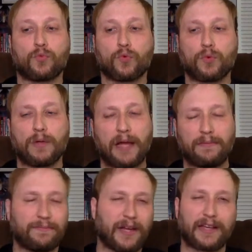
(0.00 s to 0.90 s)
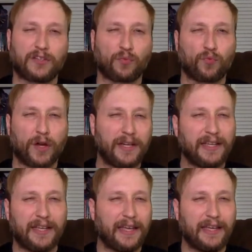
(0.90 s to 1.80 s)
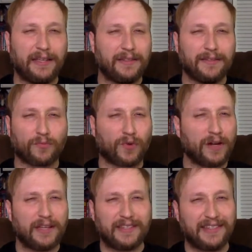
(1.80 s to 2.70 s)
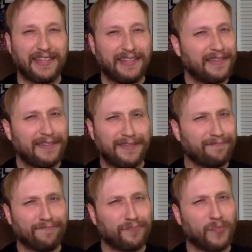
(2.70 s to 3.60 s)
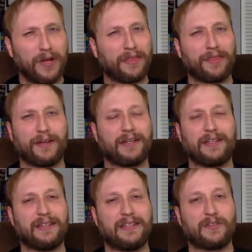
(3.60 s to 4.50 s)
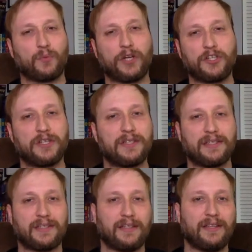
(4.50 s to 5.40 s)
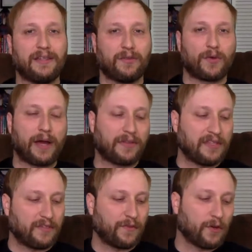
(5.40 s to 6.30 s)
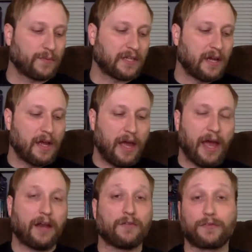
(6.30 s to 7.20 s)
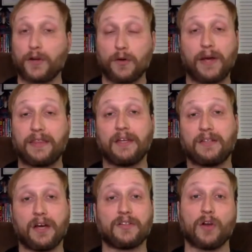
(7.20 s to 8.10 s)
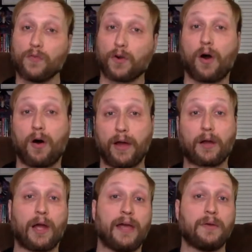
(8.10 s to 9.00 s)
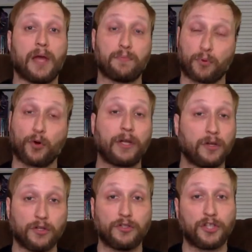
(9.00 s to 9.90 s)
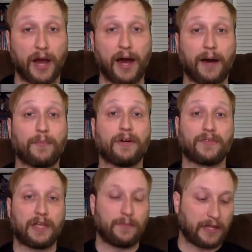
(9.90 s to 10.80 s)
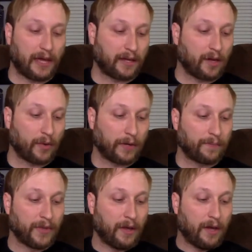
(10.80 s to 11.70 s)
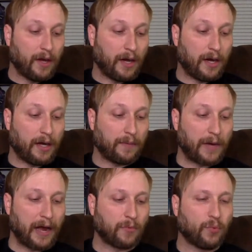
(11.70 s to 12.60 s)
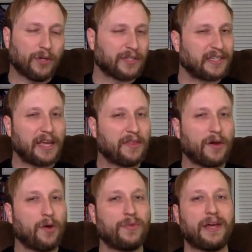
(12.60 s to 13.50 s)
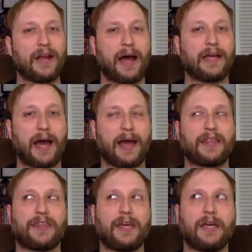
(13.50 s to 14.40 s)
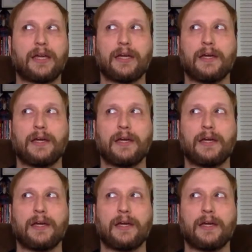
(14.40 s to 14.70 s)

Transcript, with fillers: I guess running in runnings in with uh, these witches in throughout these films, and Inferno I think does overall a, a, a pretty good job of keeping that going. Um, I will say though that I I think